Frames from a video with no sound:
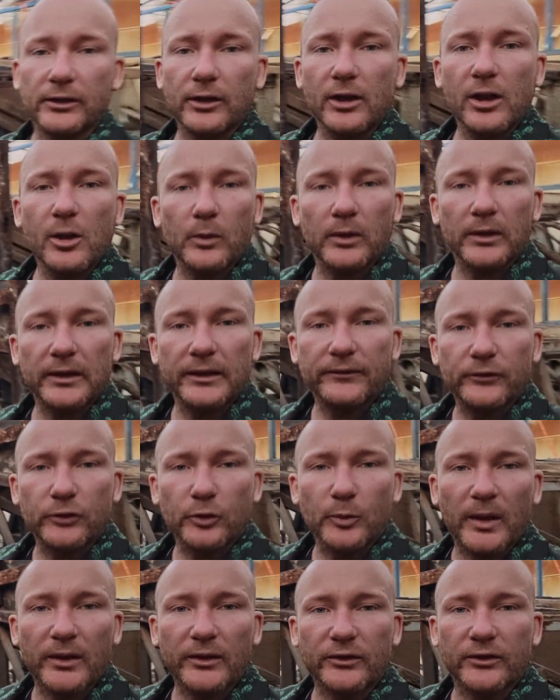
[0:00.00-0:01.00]
I don't want to leave too
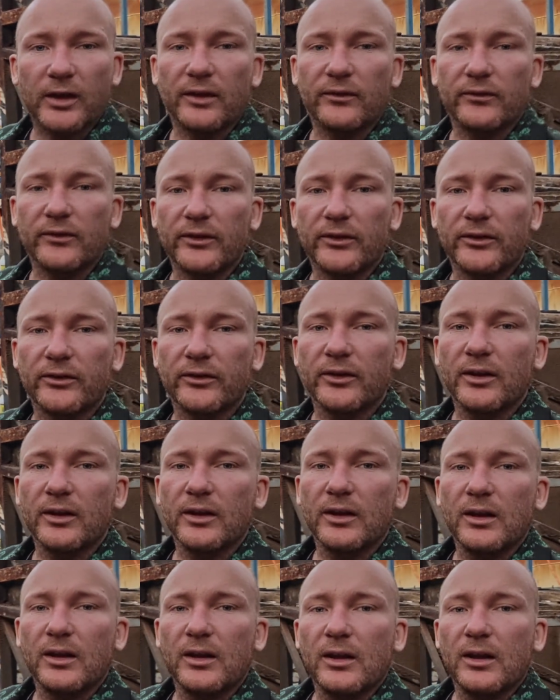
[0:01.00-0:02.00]
much stuff that's
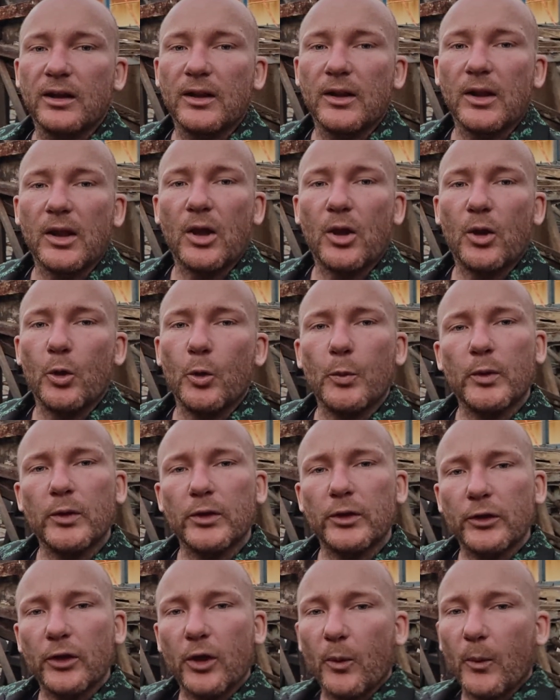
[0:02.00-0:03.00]
like open
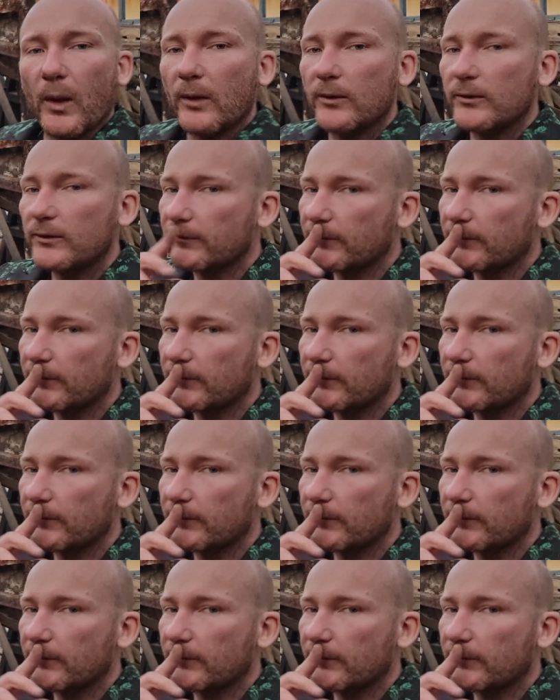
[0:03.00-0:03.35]
and not welded.